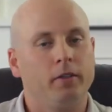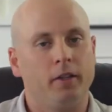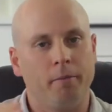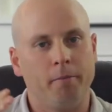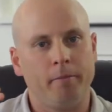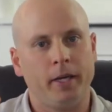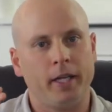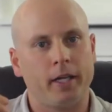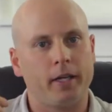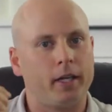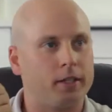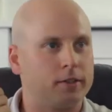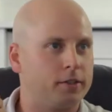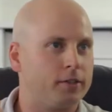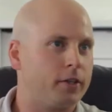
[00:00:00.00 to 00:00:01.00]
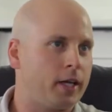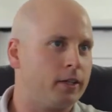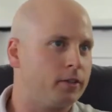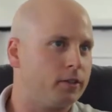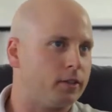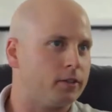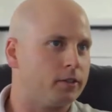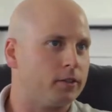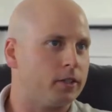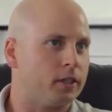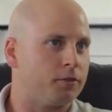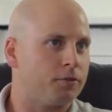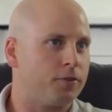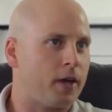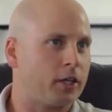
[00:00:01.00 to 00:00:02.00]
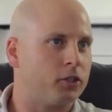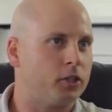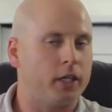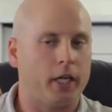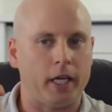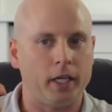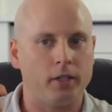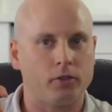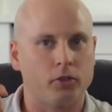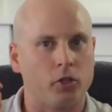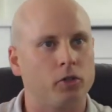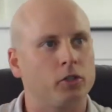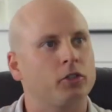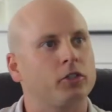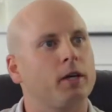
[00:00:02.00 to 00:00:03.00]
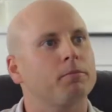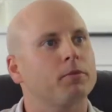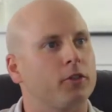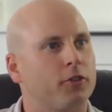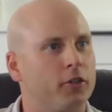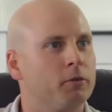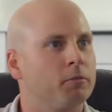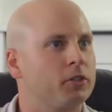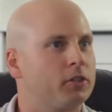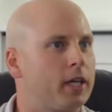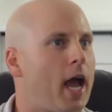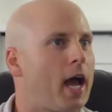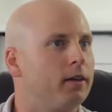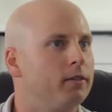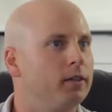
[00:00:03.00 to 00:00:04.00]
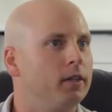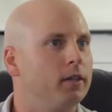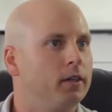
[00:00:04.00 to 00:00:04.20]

The minute it senses an infection, it turns up the thermostat.